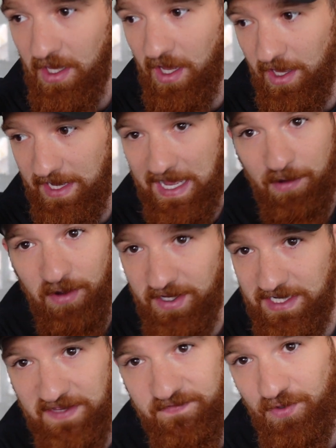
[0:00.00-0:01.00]
and how I
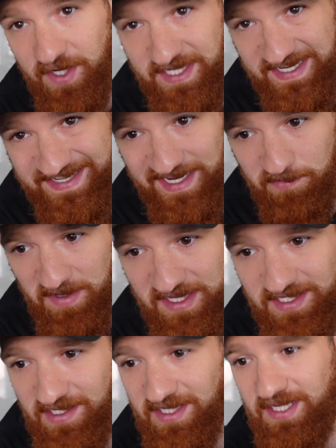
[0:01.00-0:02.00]
lift on a day-to-day
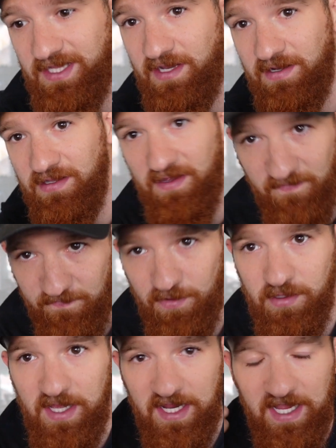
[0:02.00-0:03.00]
basis, then
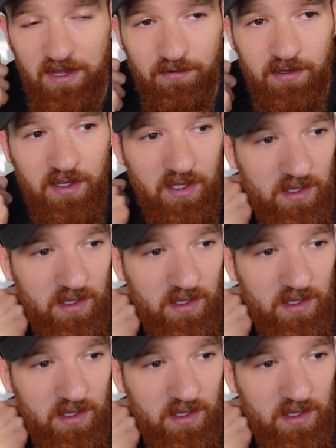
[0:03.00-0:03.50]
follow that account.